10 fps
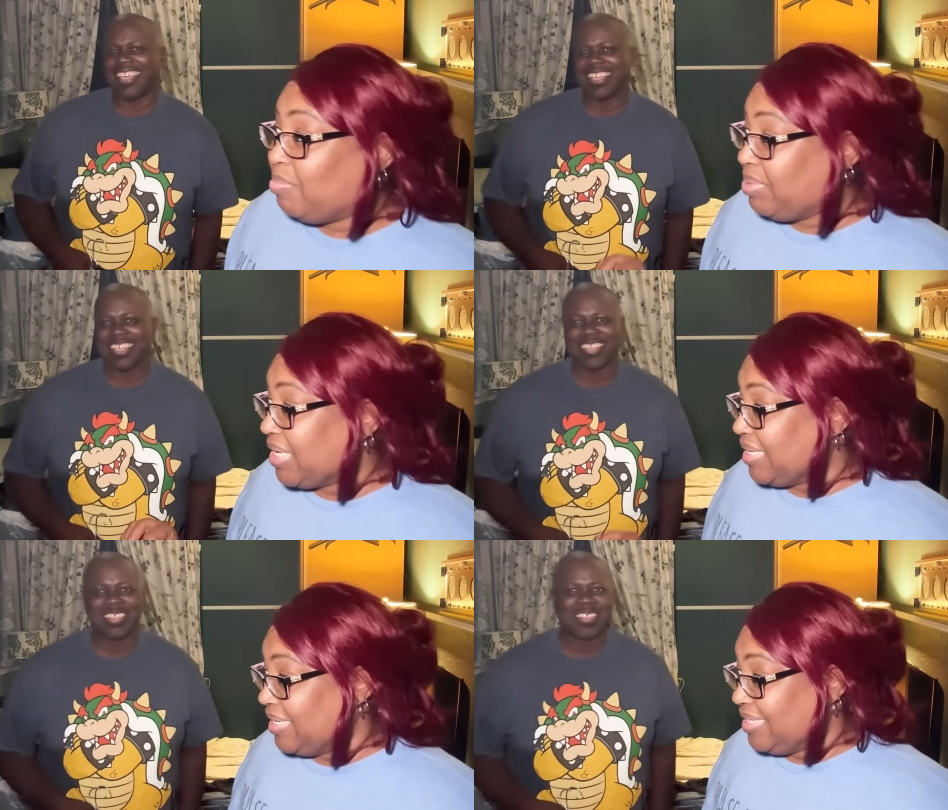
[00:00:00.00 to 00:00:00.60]

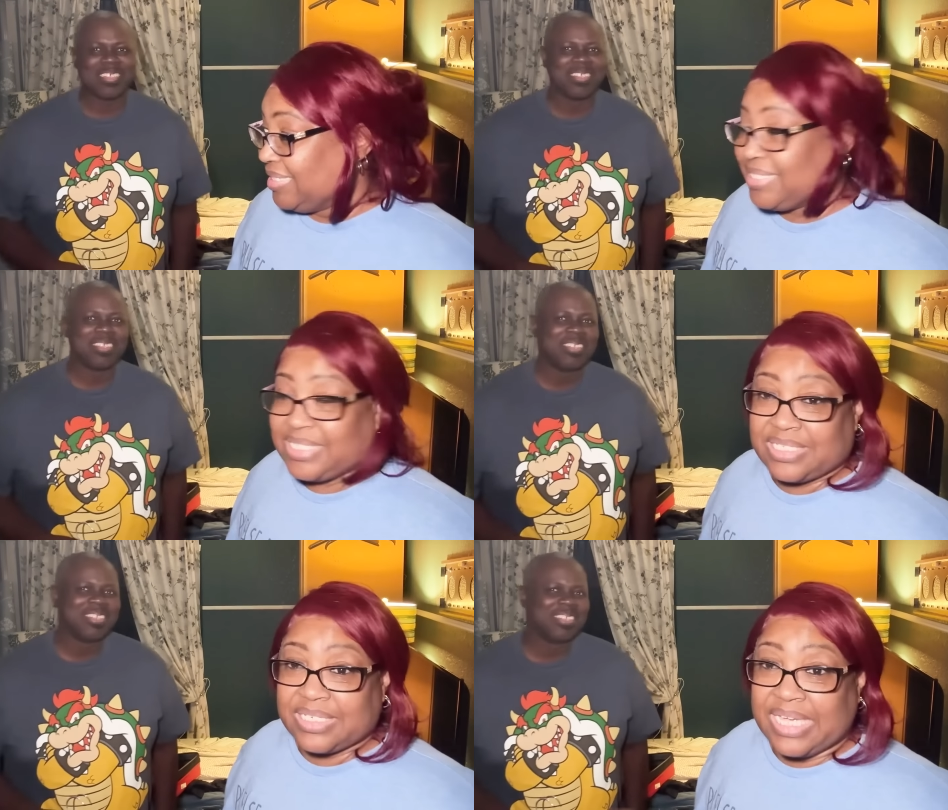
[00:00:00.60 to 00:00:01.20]
Speaker 1: because,
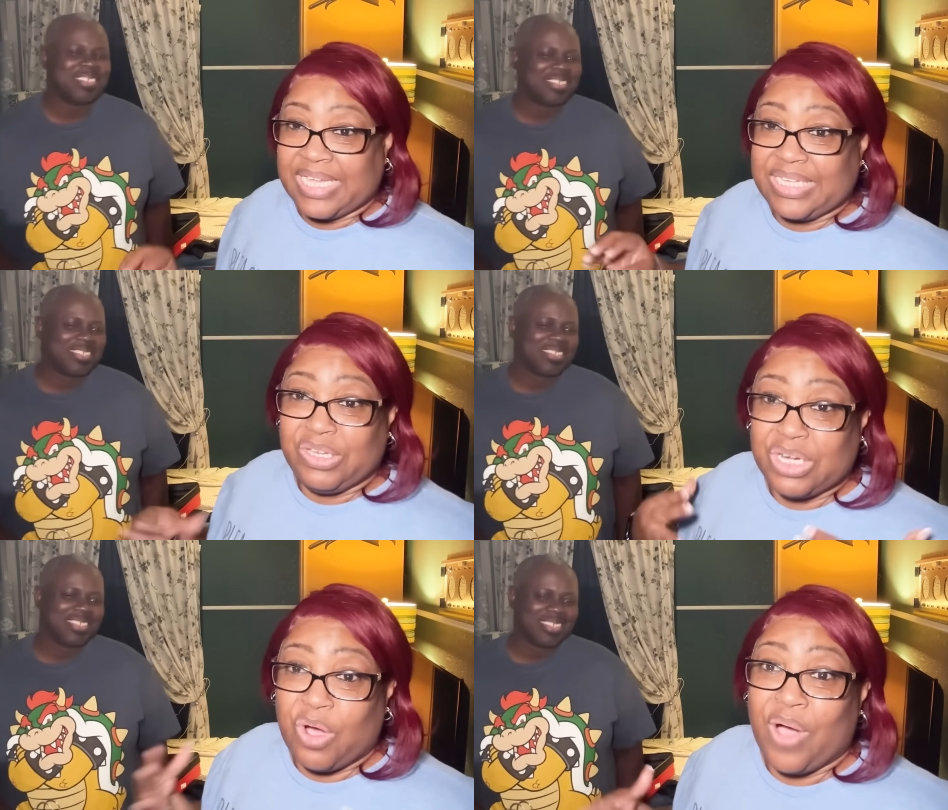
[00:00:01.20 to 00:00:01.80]
you
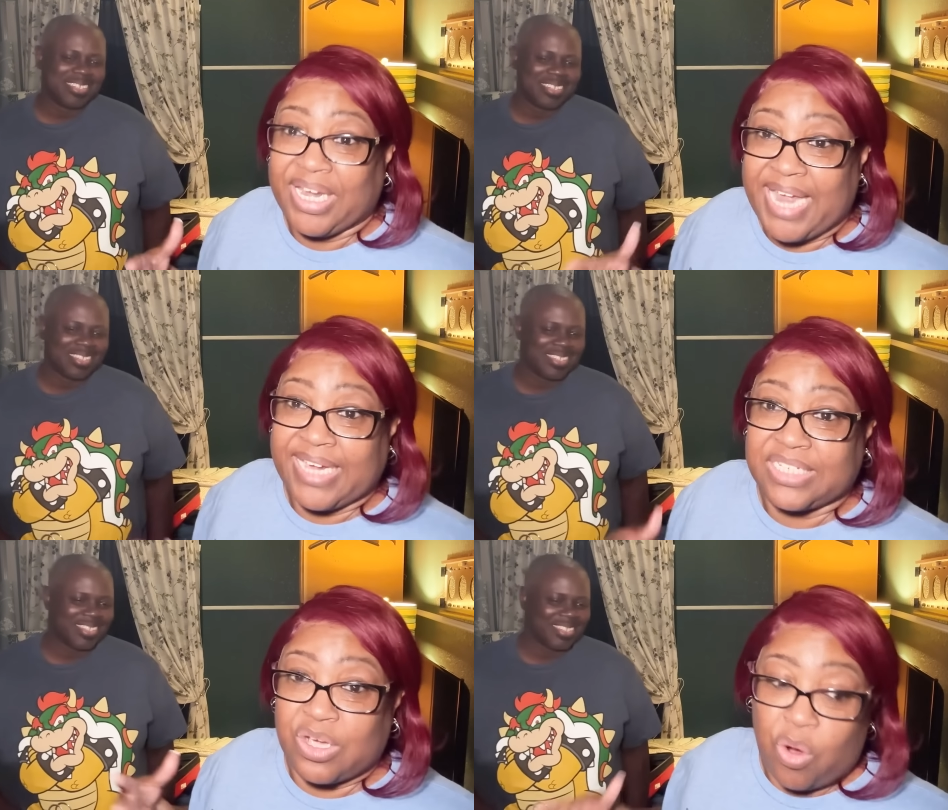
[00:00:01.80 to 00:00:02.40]
know, I like
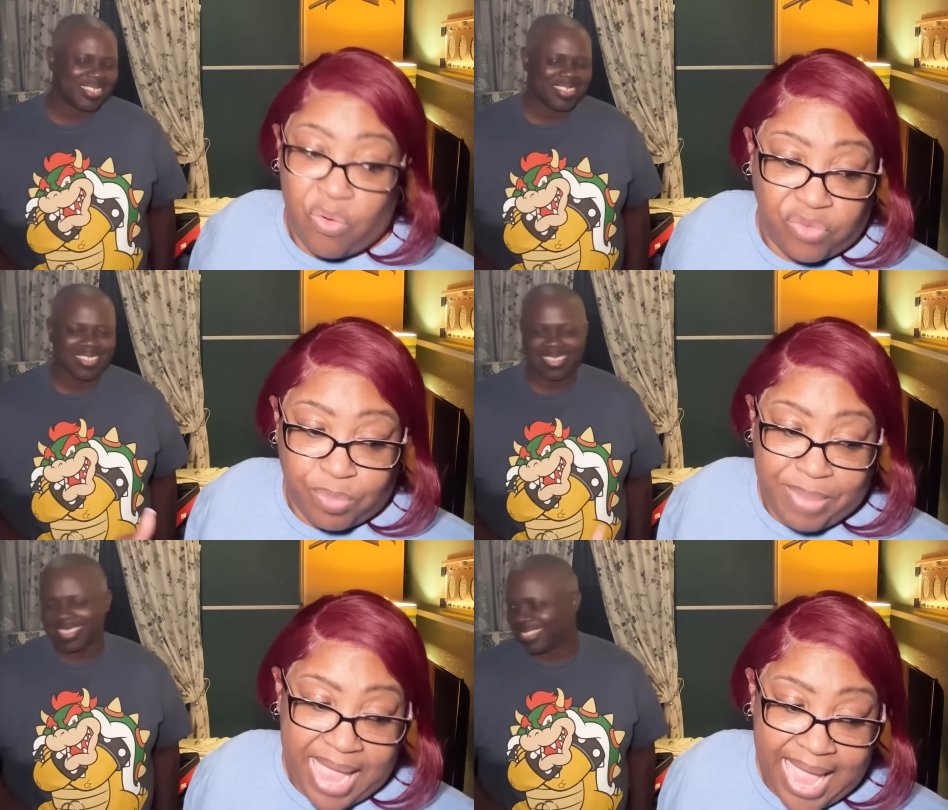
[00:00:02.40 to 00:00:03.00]
to
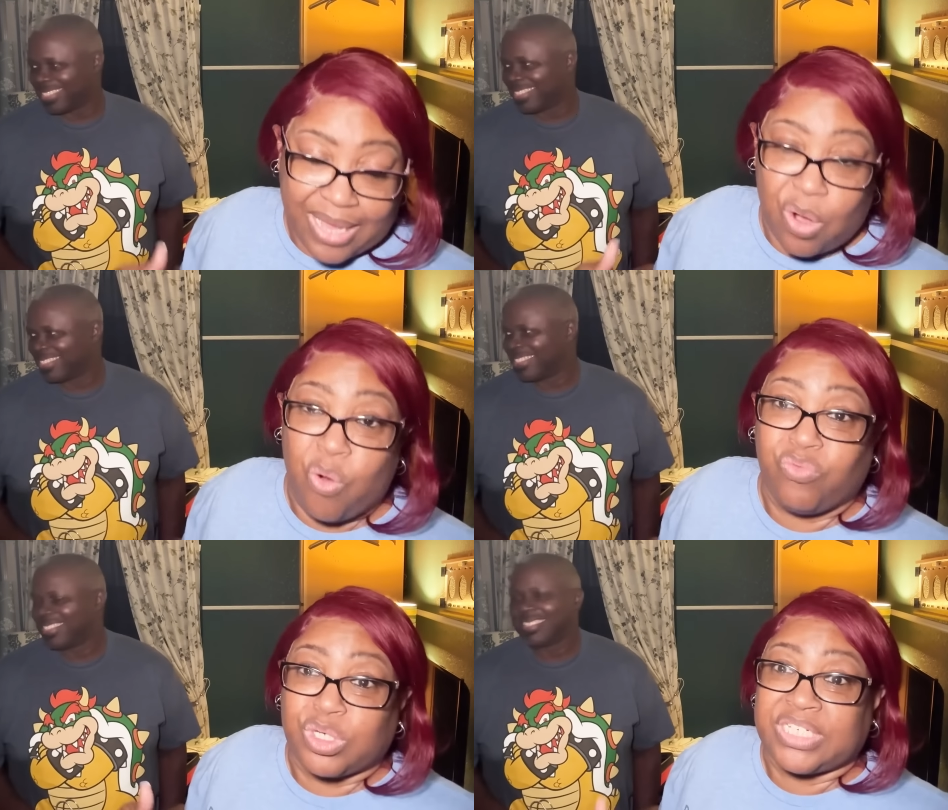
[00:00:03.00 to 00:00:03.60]
overpack,
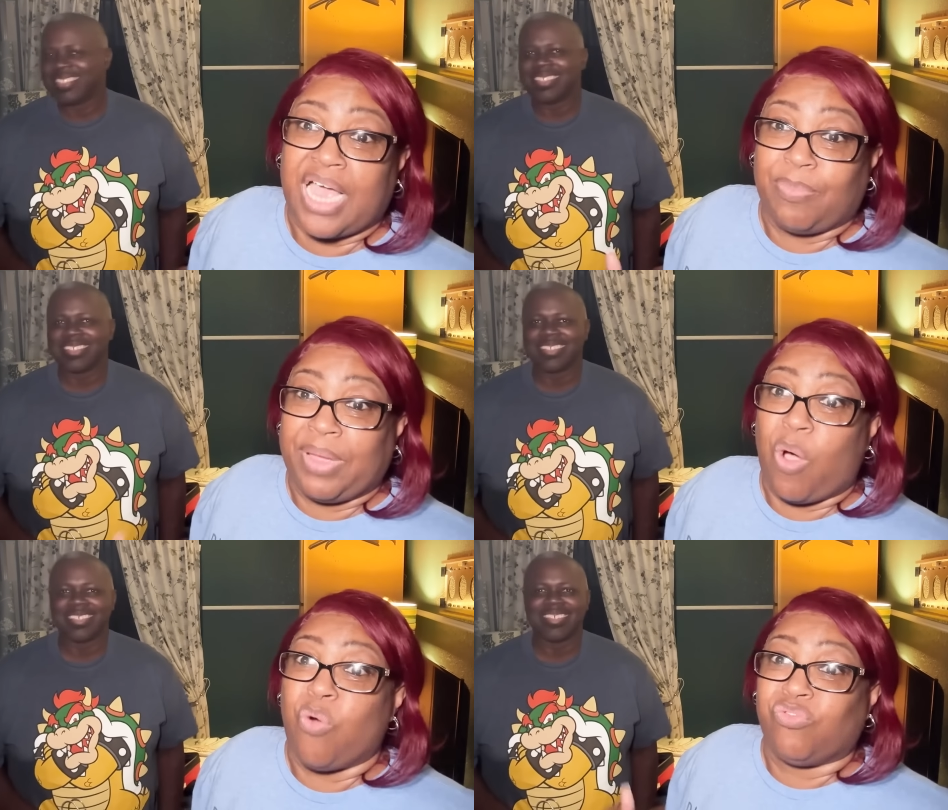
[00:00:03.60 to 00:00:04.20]
overshop,
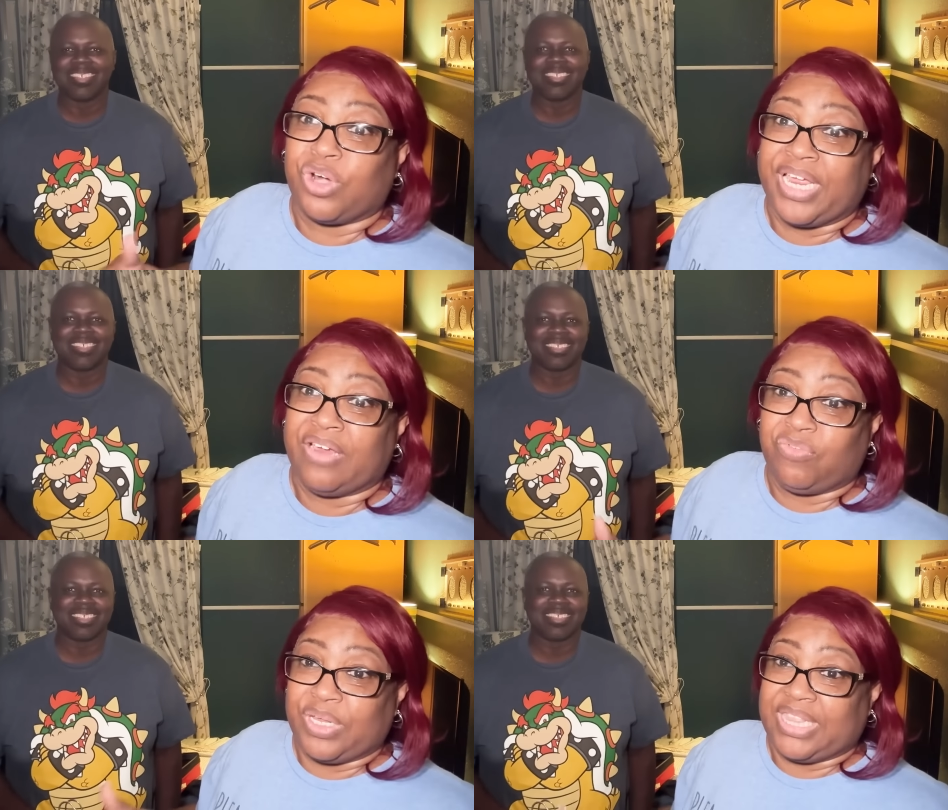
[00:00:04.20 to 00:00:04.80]
over
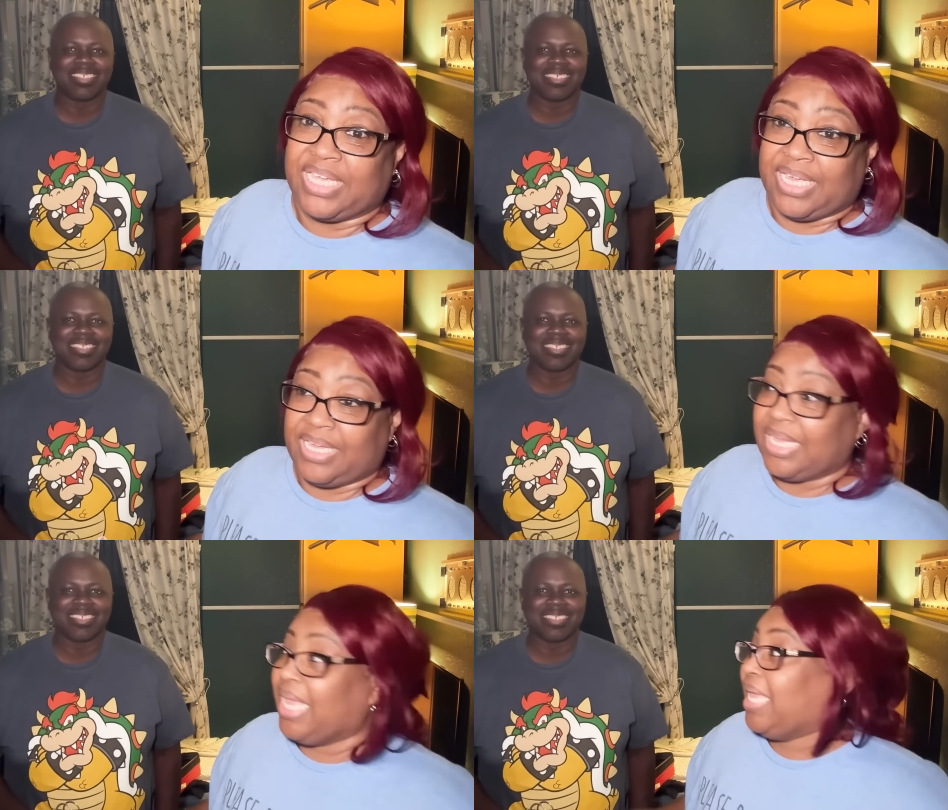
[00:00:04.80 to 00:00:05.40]
everything.
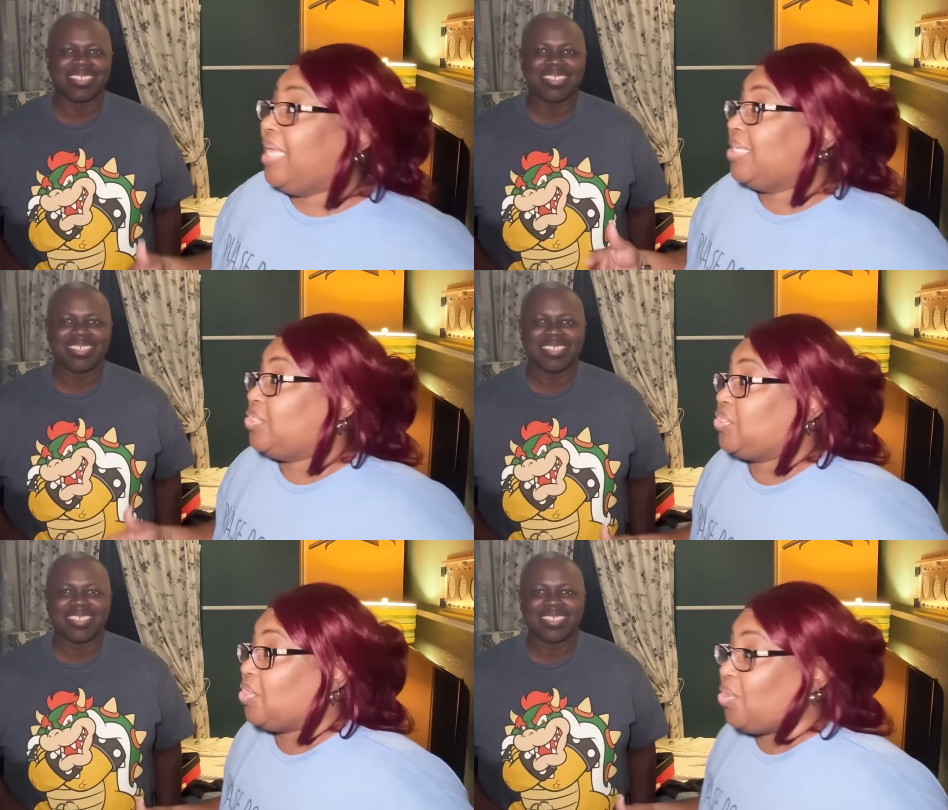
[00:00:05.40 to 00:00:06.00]

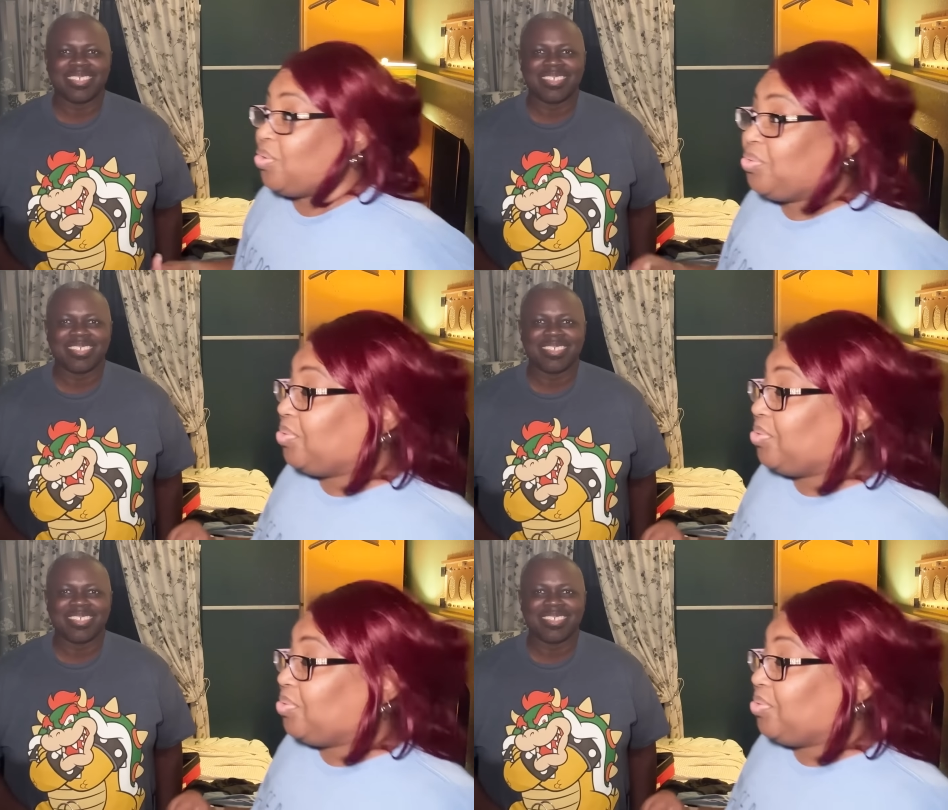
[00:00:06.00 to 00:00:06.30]
So